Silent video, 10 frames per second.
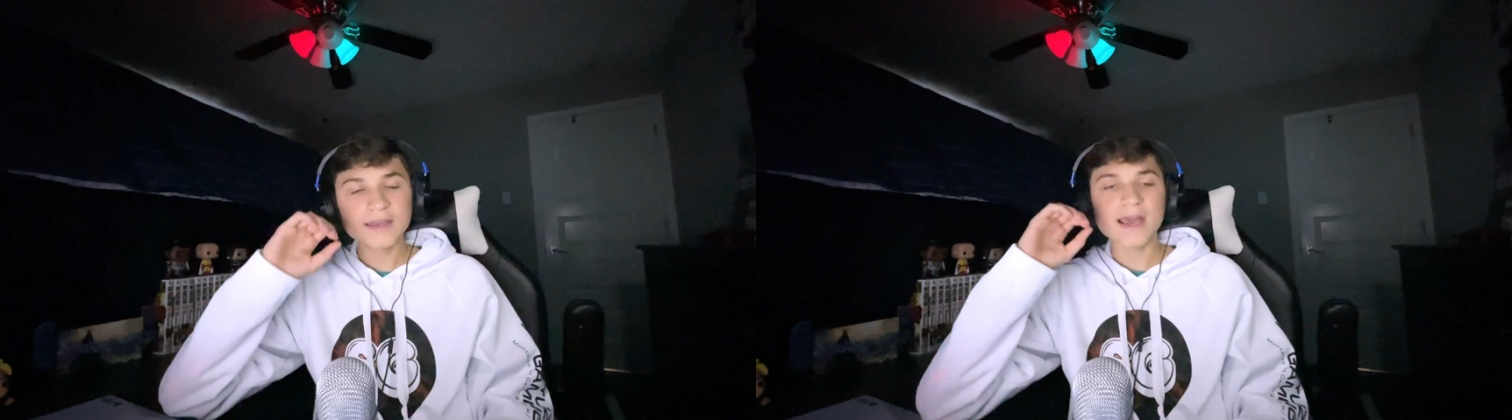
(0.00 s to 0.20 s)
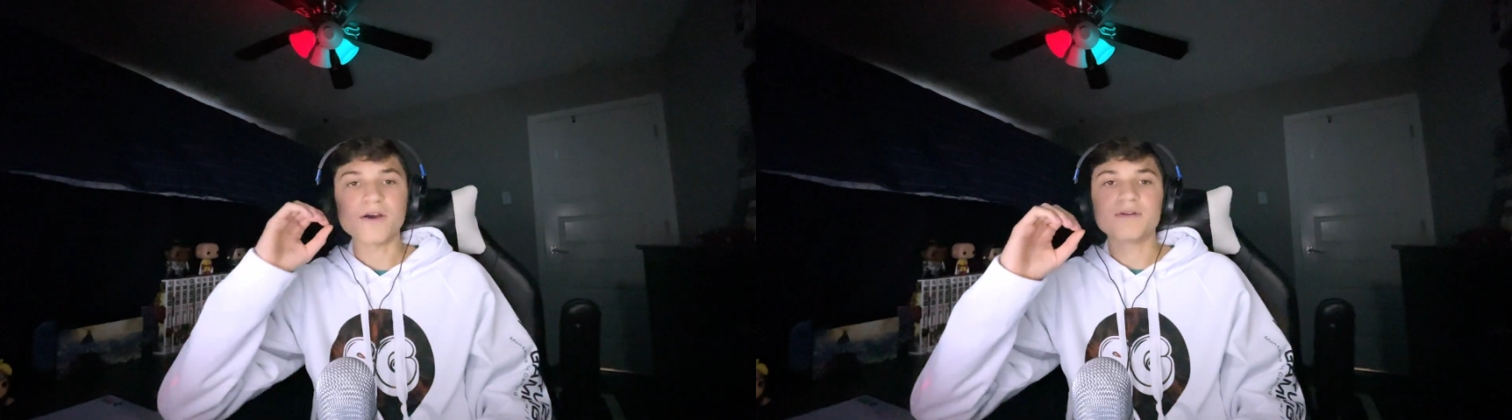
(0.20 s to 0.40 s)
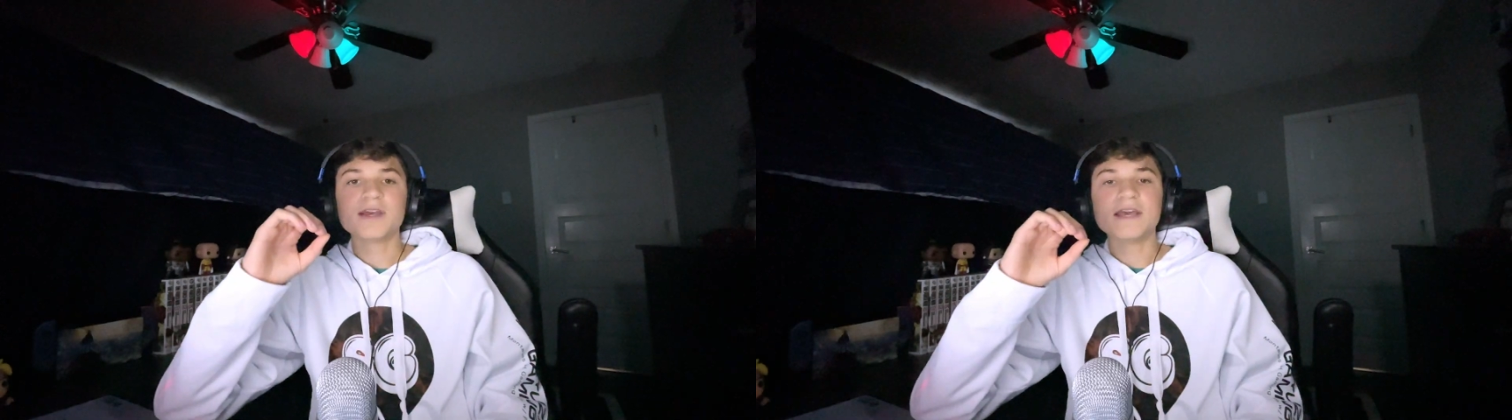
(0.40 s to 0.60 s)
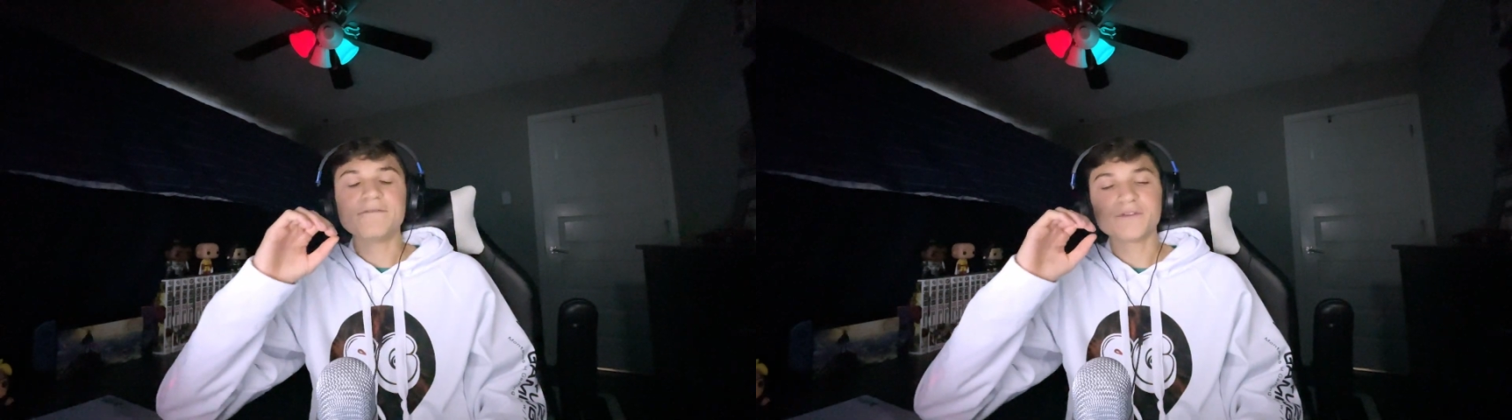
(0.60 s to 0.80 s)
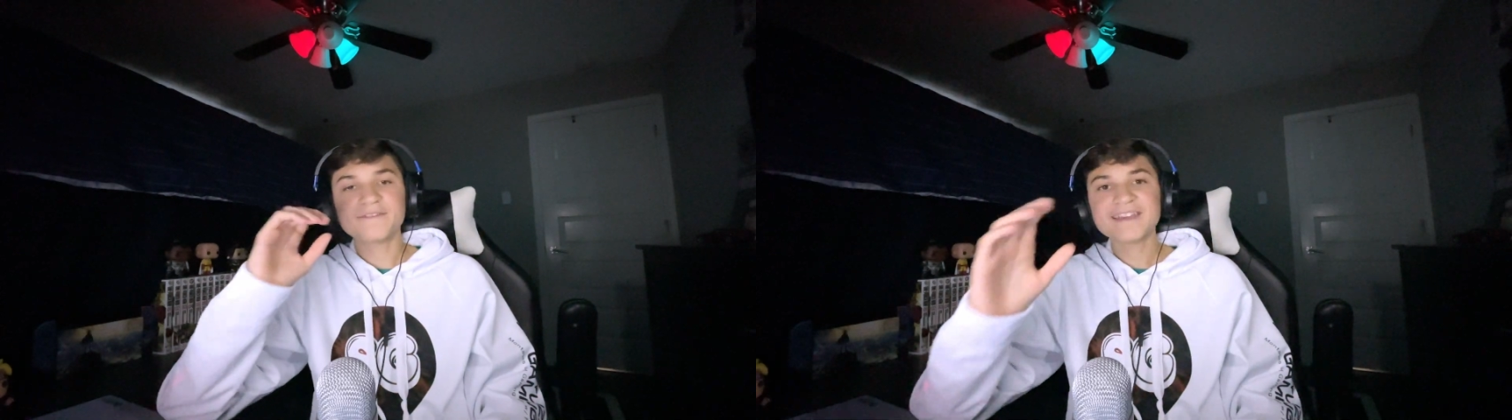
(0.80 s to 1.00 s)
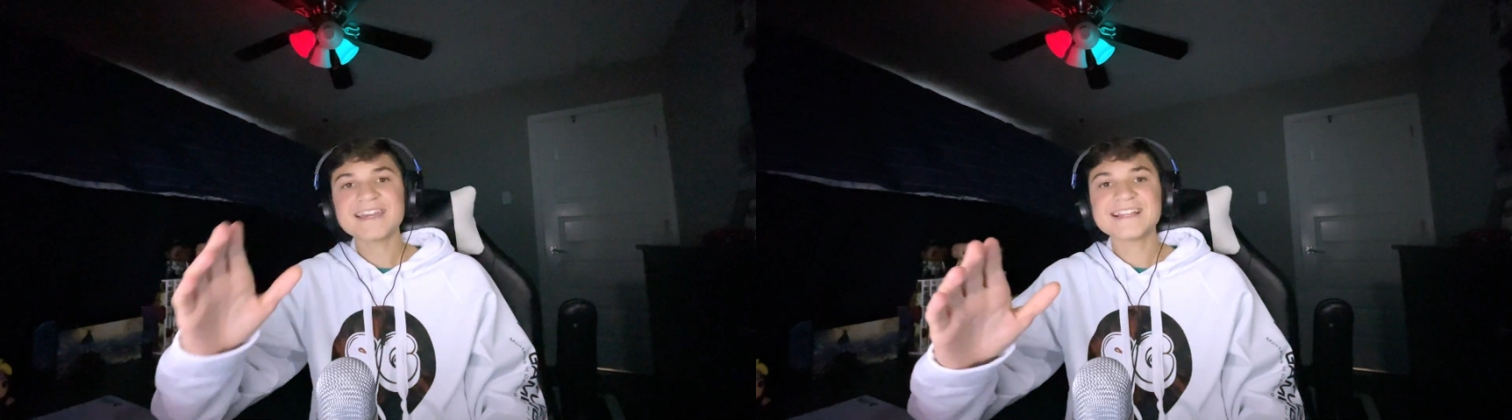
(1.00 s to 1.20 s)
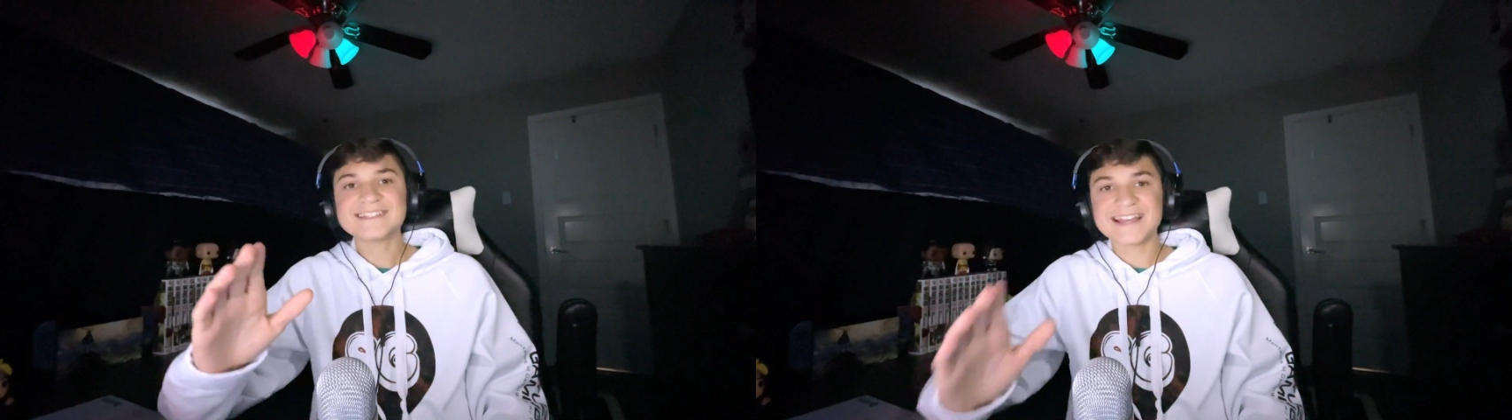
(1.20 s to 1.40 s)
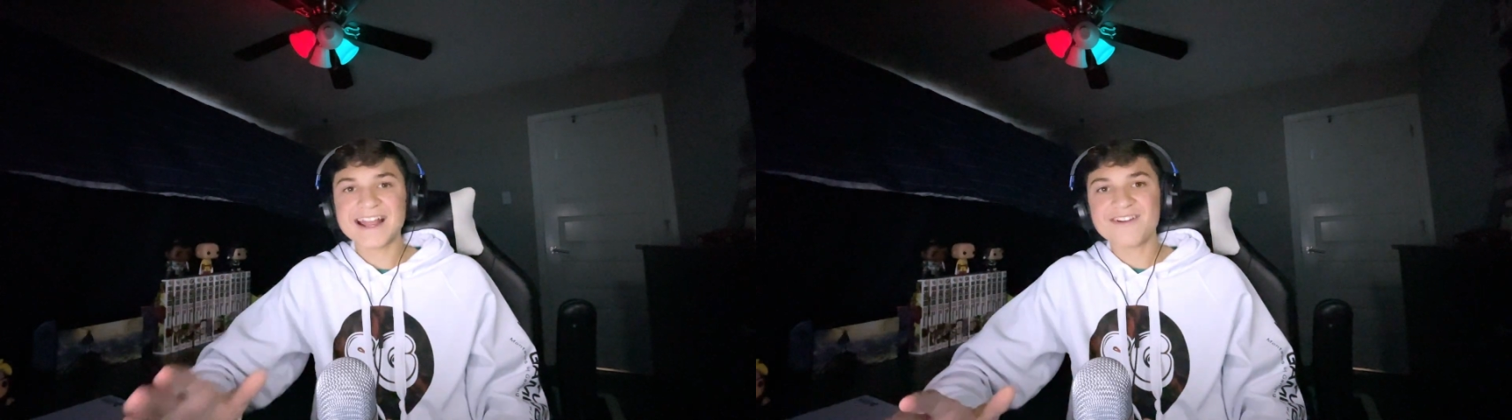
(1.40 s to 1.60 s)
Now, if you're thinking
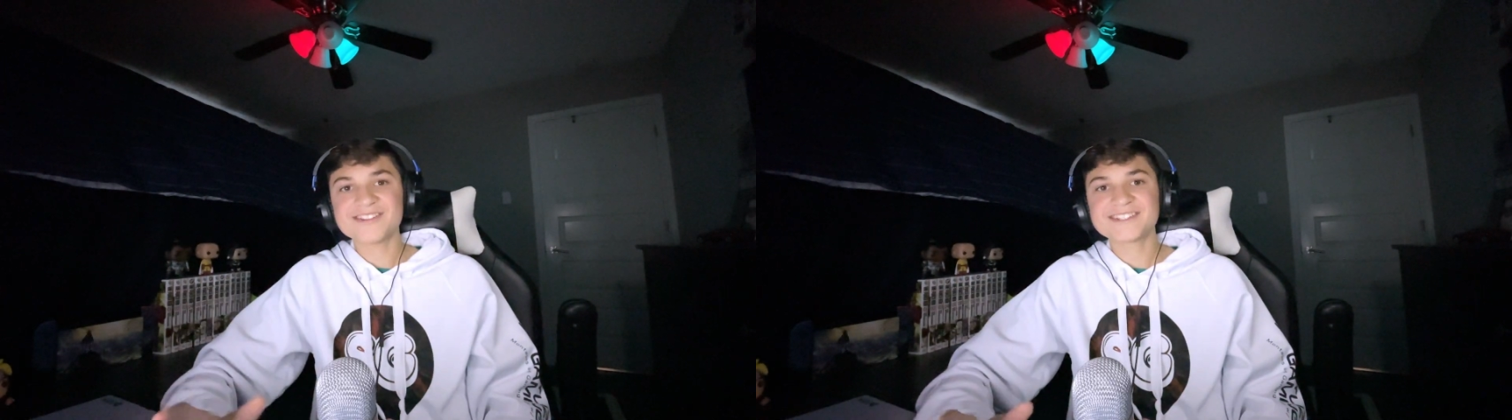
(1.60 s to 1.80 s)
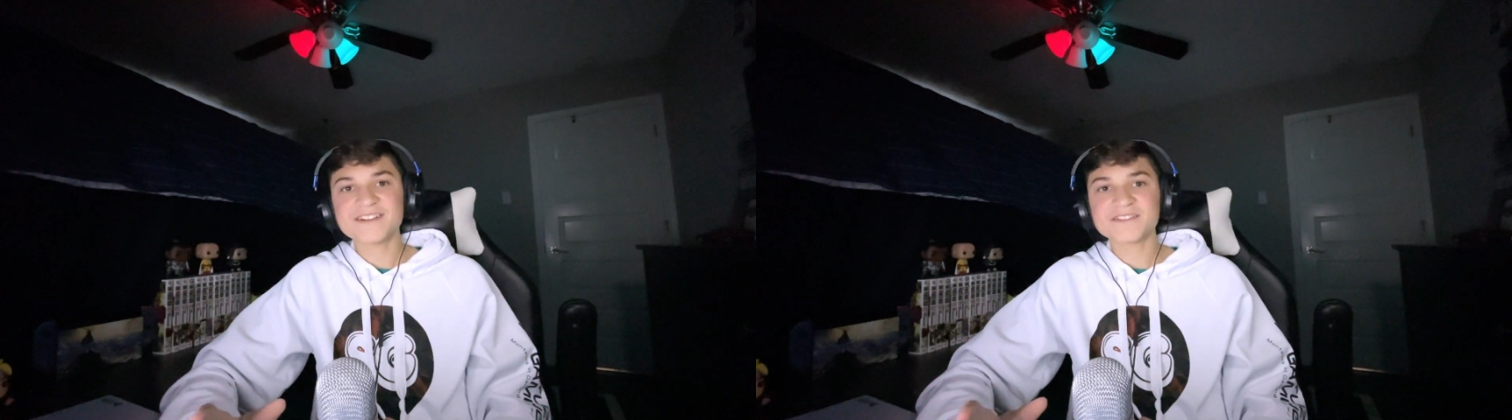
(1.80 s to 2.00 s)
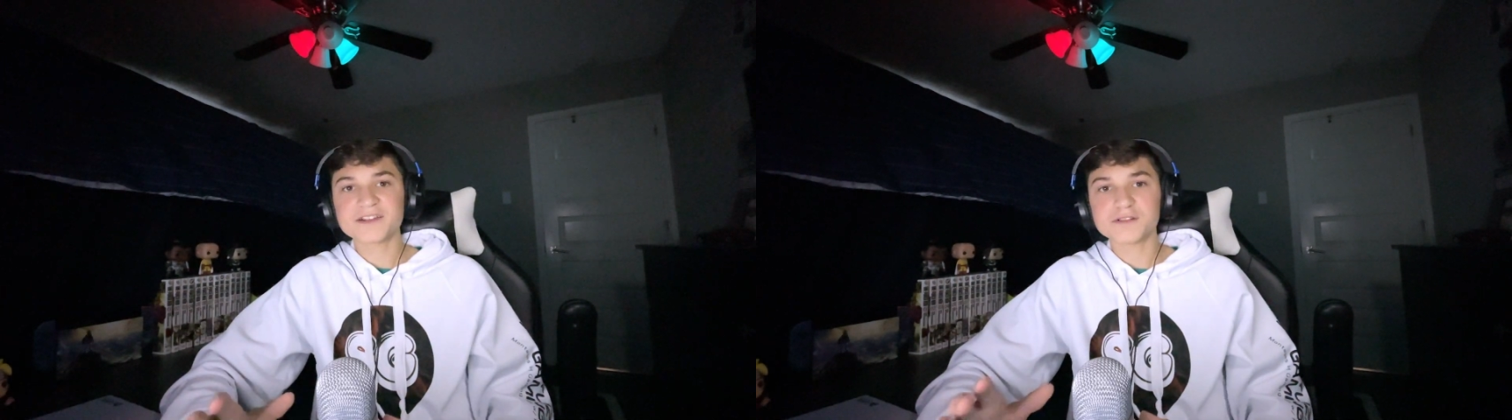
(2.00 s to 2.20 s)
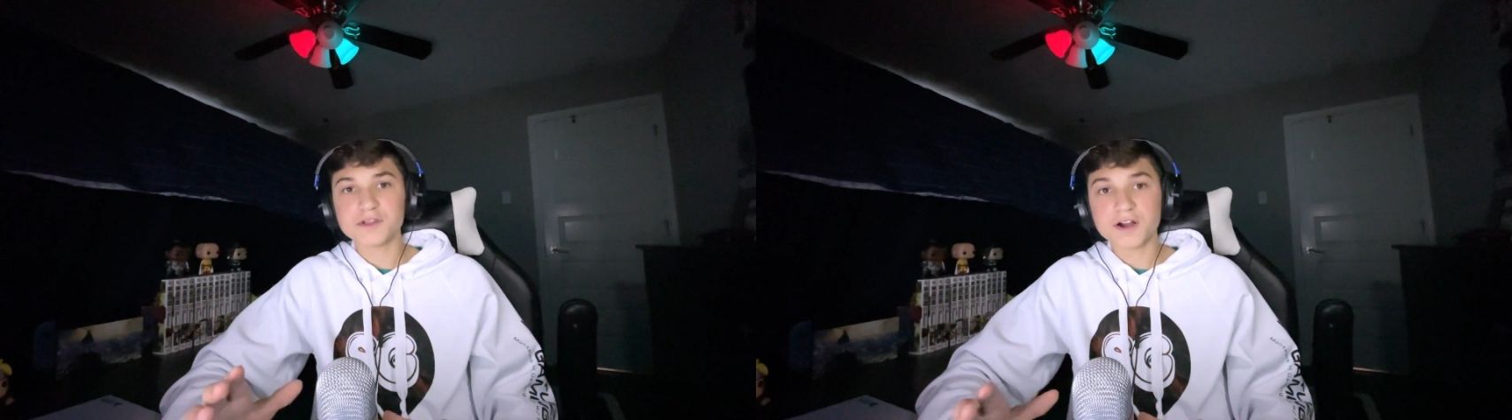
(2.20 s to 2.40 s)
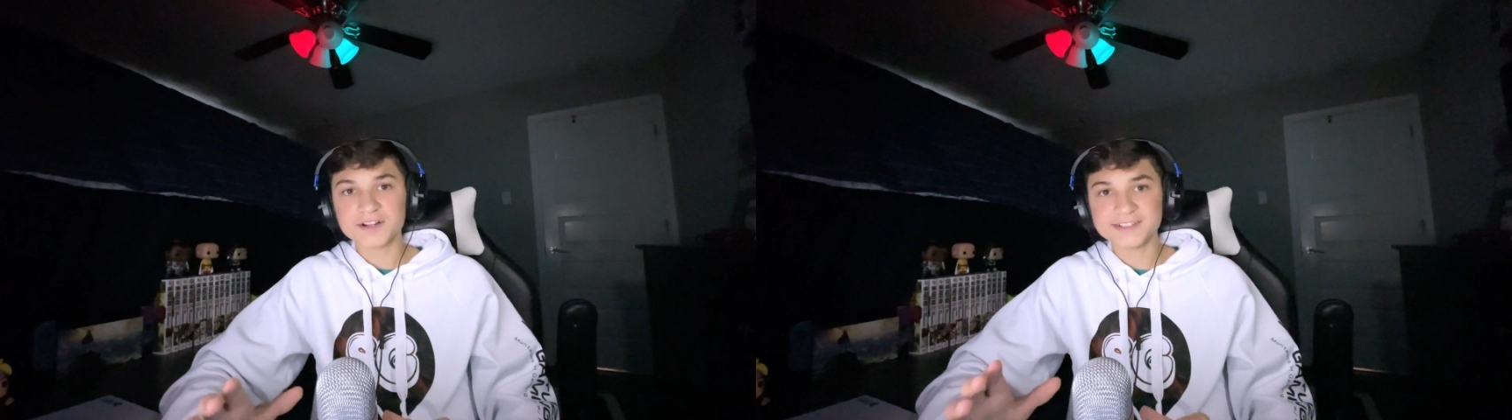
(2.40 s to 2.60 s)
10 hours sounds like a long